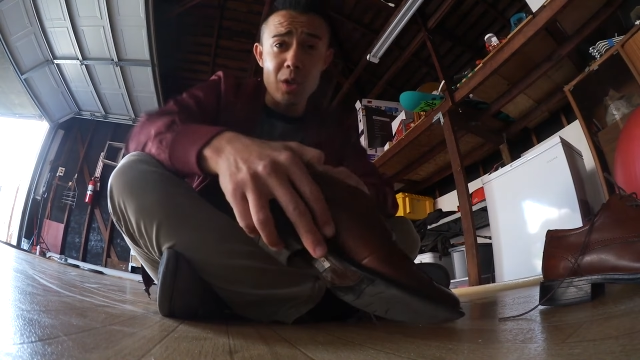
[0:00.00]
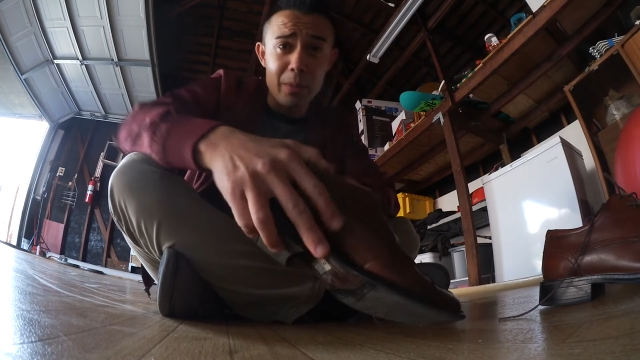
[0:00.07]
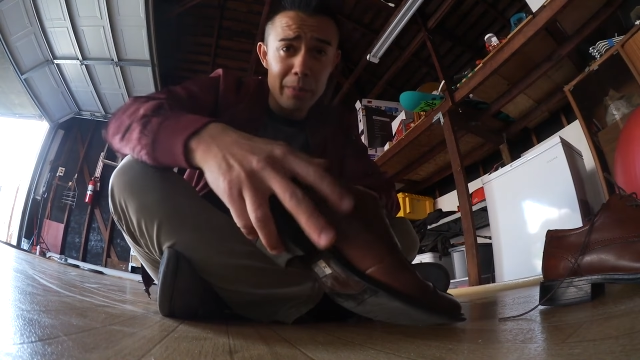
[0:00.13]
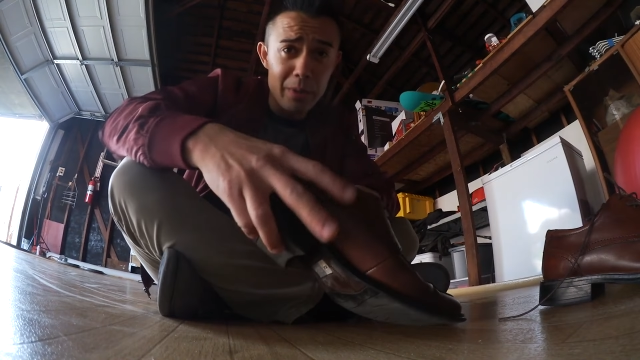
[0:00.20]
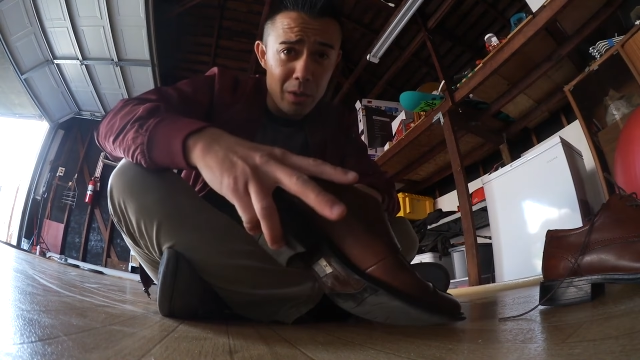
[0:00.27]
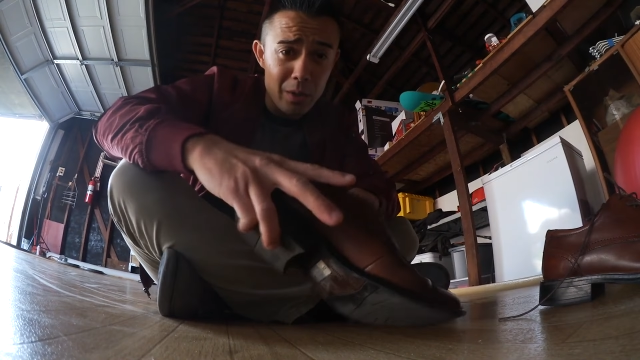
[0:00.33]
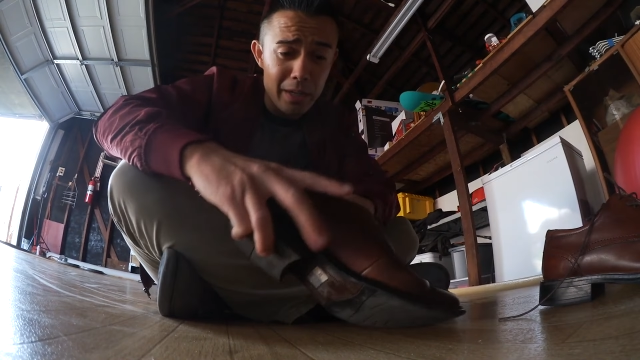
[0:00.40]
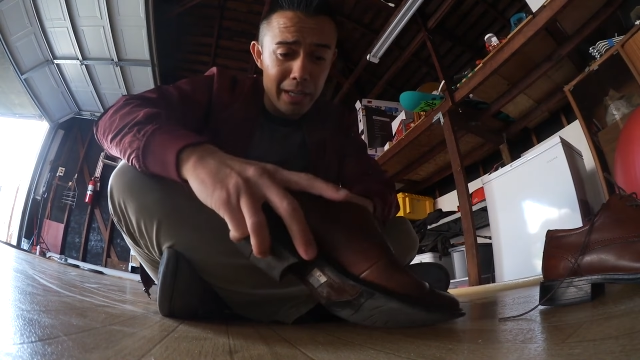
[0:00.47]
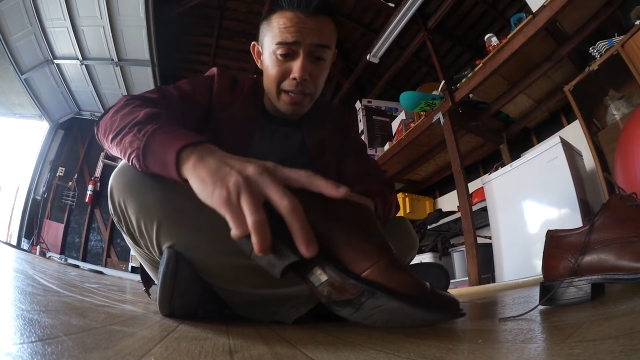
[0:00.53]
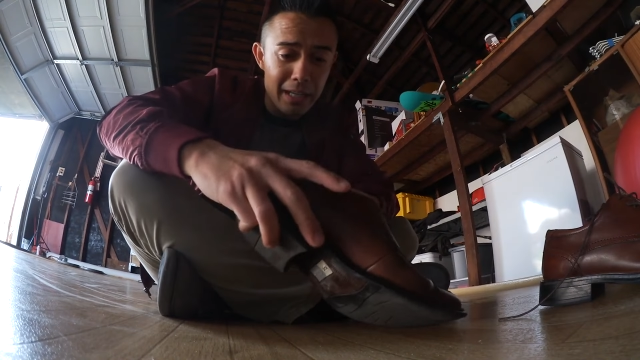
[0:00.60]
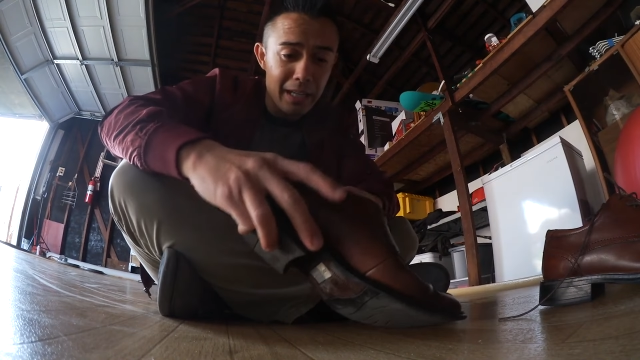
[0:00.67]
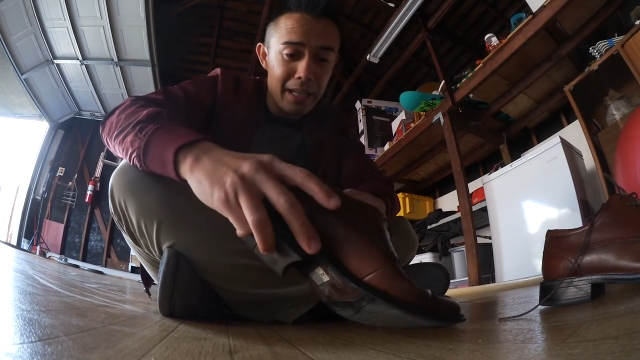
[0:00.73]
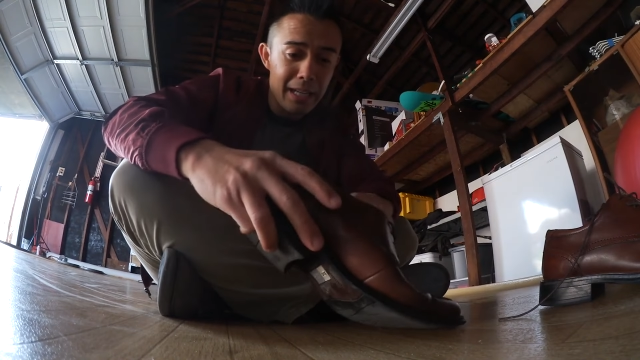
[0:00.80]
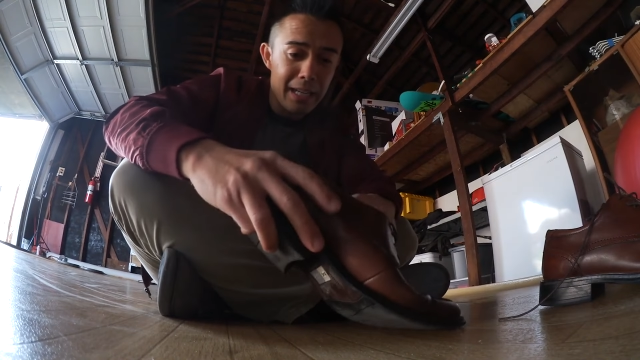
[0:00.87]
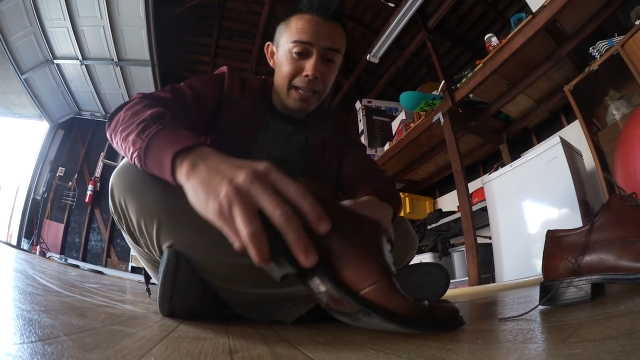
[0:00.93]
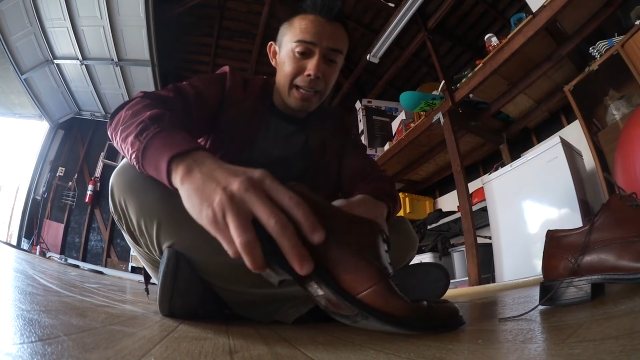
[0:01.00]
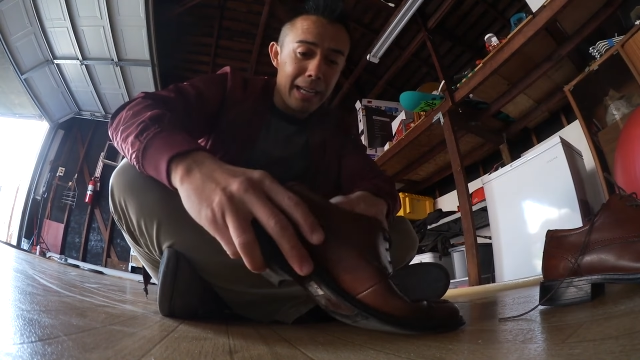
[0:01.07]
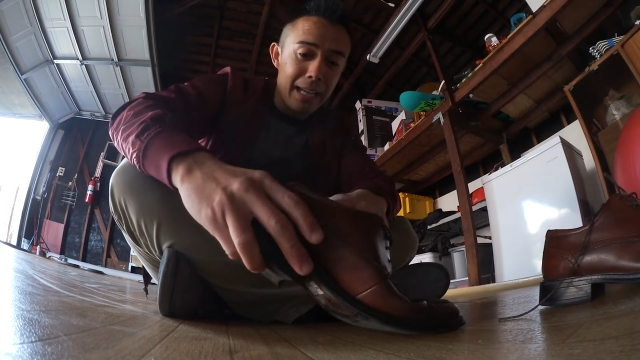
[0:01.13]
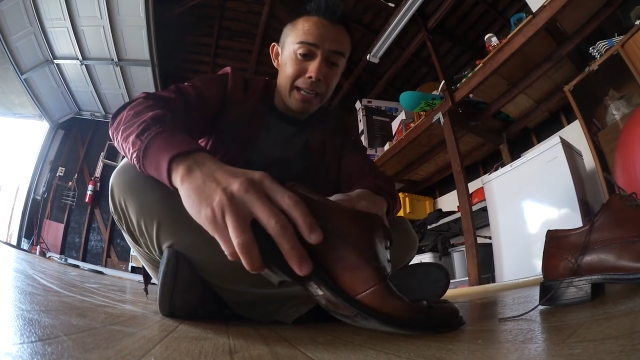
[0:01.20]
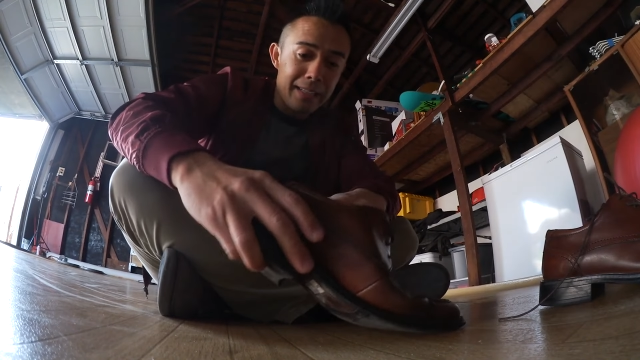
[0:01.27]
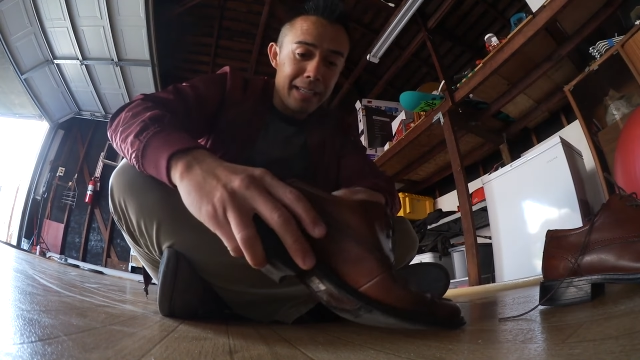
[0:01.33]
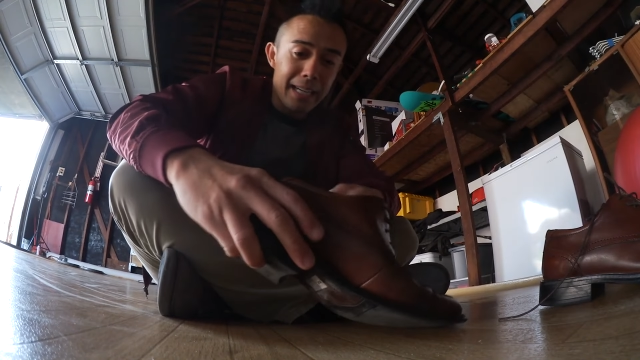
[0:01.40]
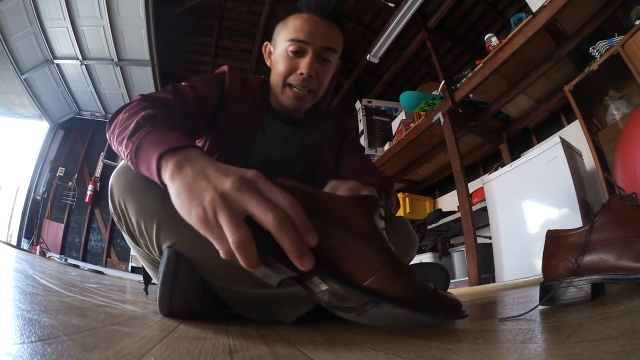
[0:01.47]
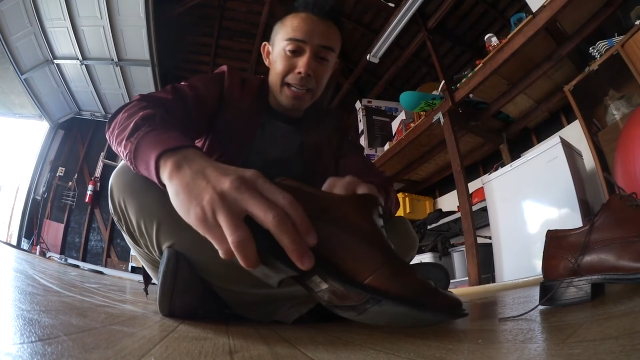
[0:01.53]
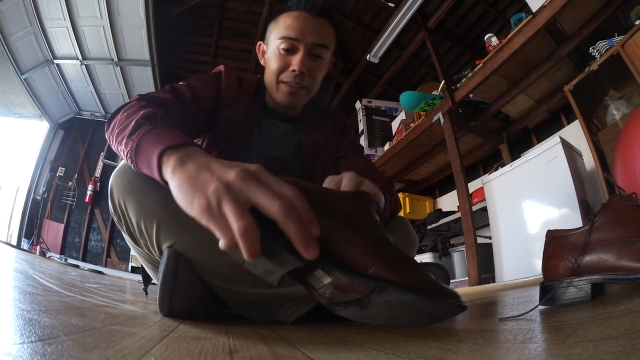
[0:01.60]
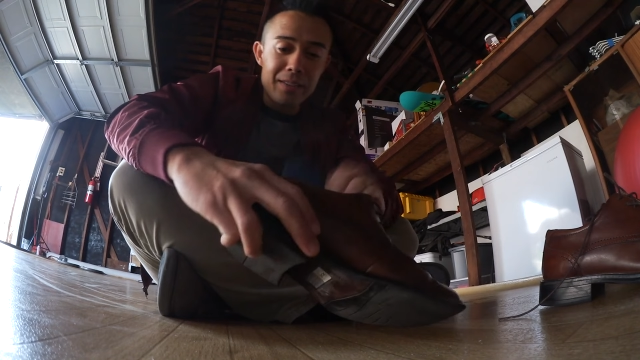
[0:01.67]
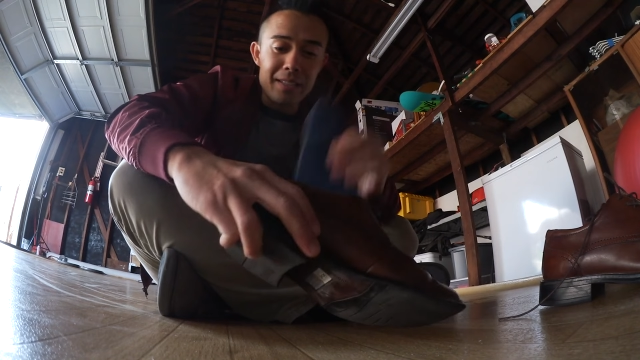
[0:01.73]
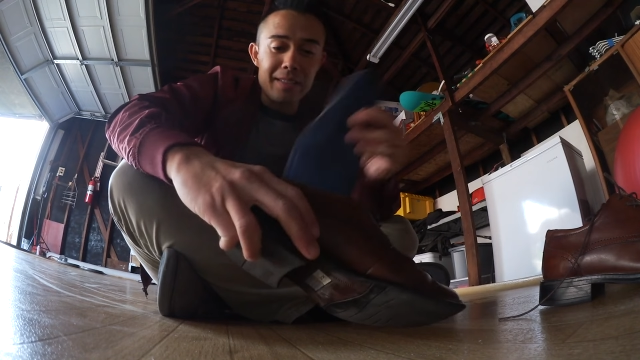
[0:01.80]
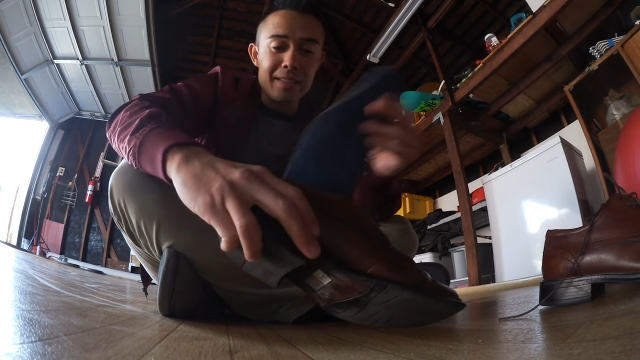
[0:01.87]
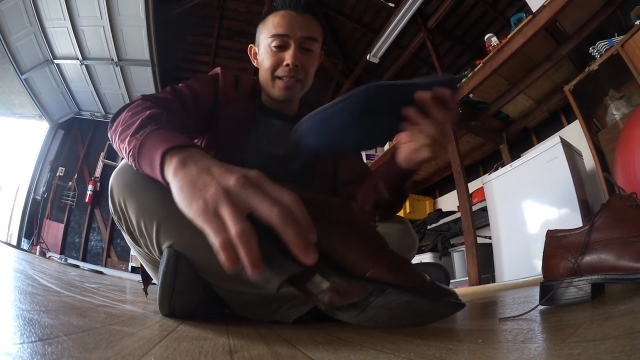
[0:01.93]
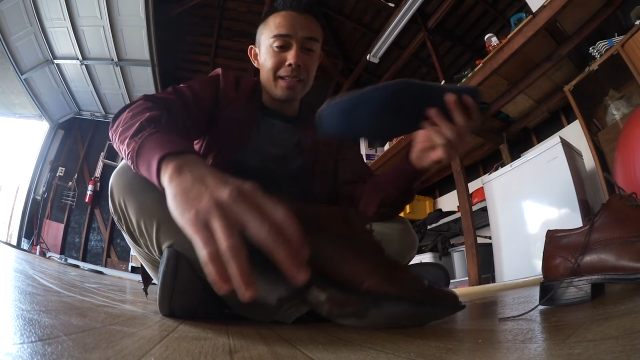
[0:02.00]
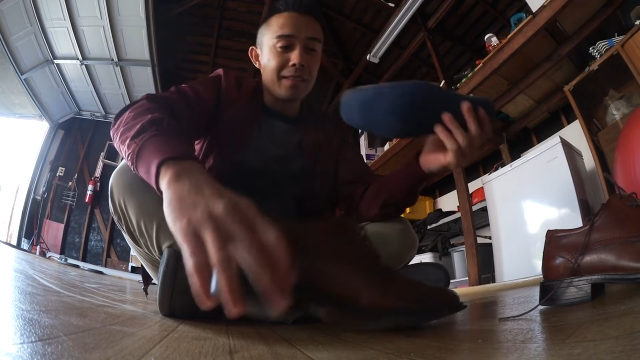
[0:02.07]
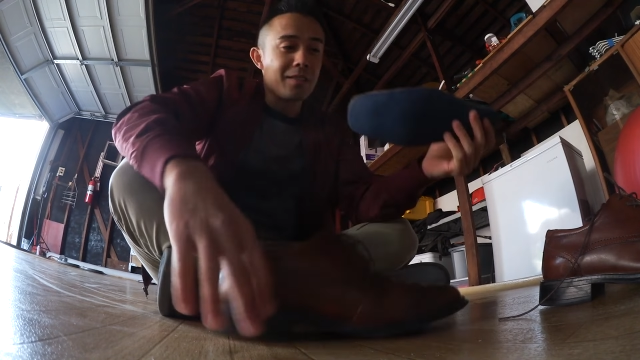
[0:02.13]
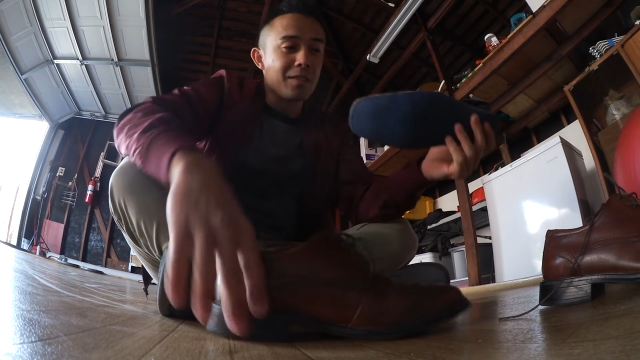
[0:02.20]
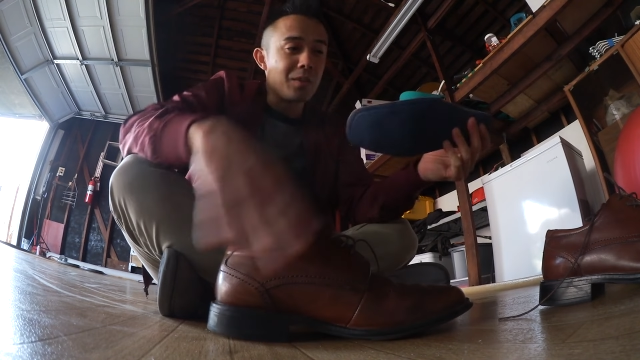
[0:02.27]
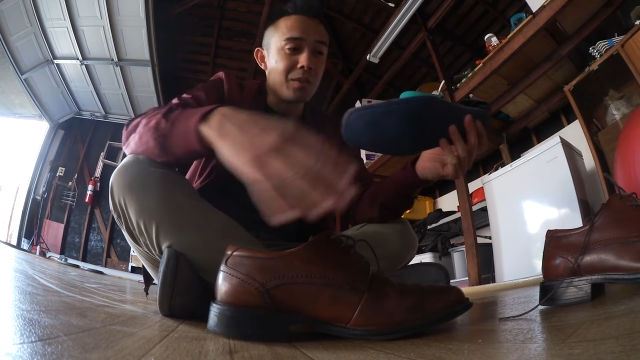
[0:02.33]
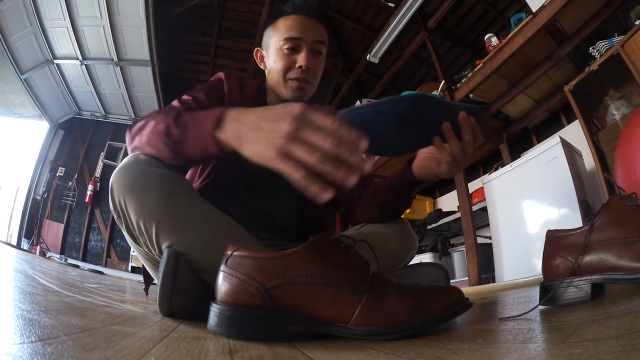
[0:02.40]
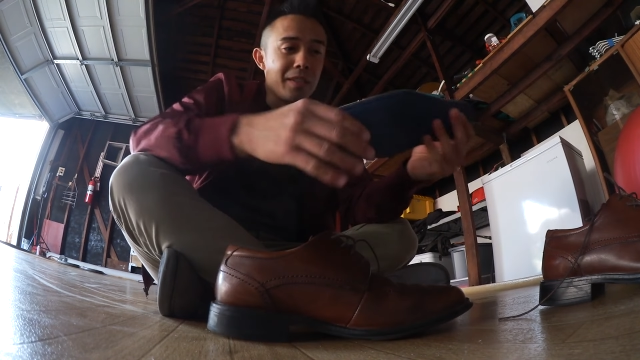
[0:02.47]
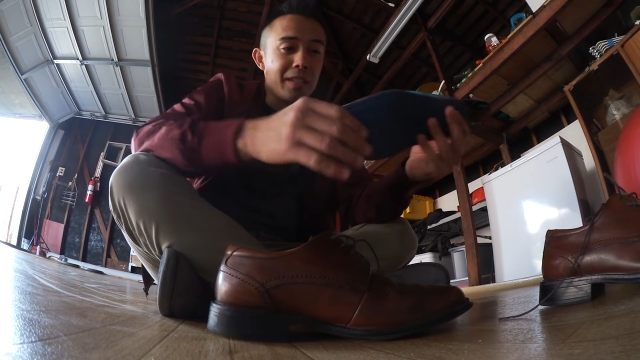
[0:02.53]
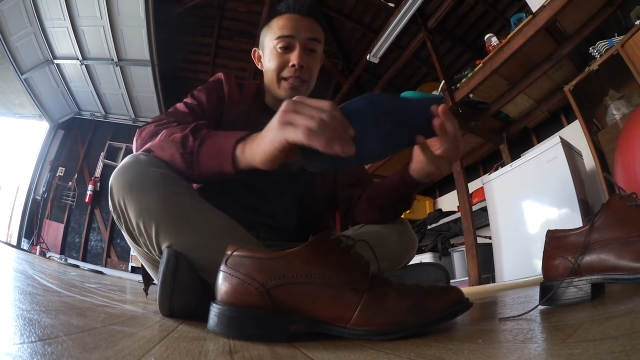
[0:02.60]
So I'm gonna go ahead and take out these insoles.